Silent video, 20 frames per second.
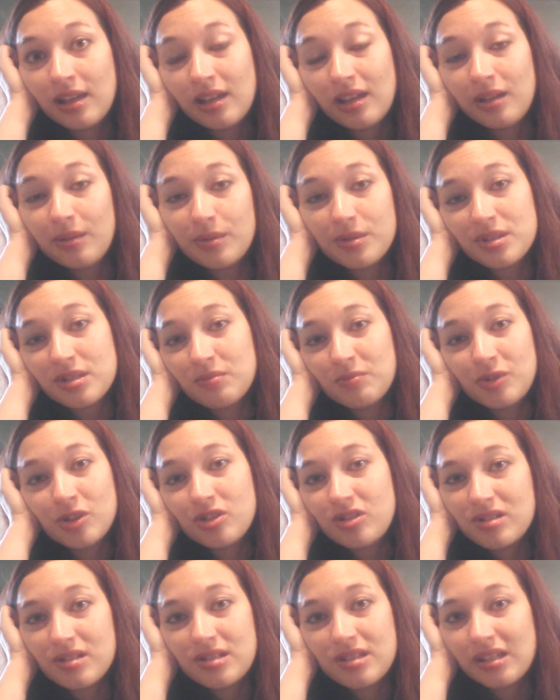it was an
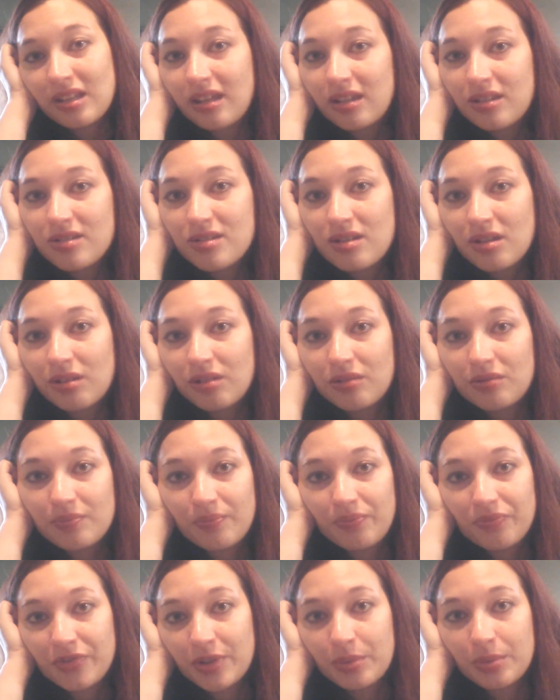emergency, so
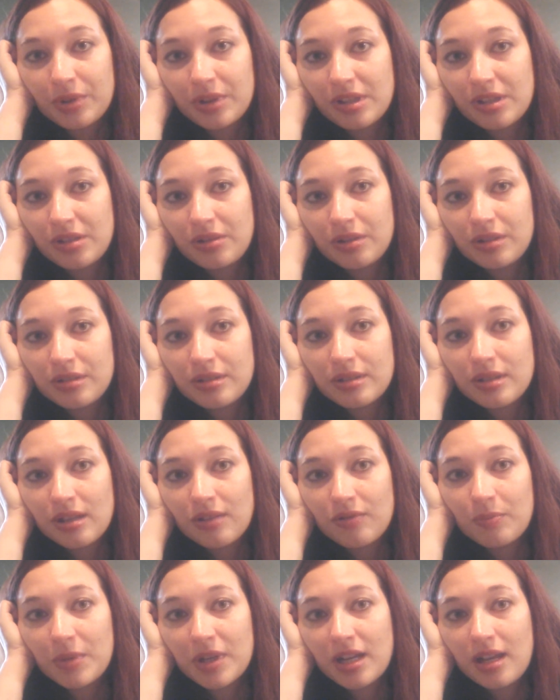it really couldn't
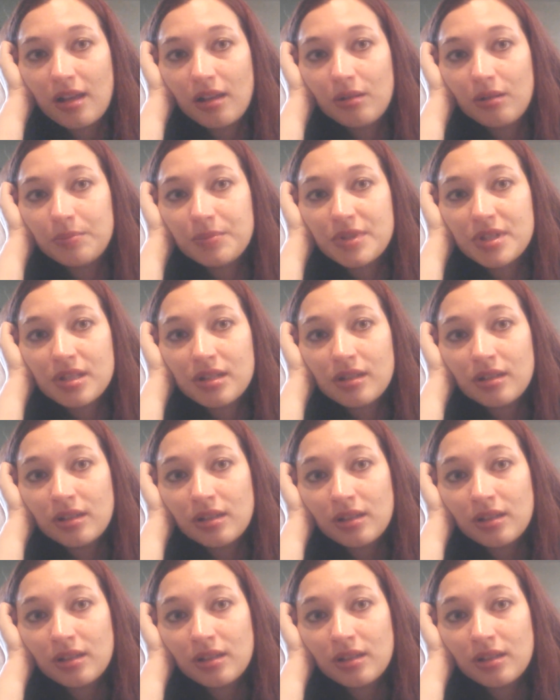have been helped.